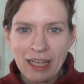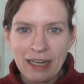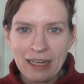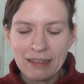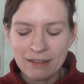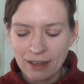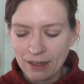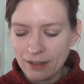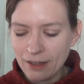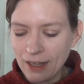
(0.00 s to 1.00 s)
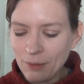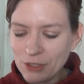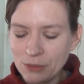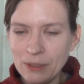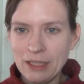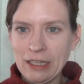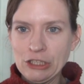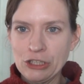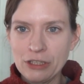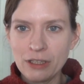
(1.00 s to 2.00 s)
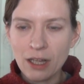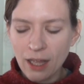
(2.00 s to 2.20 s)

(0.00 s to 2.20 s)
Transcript: and I decided that I would do a knitting journal.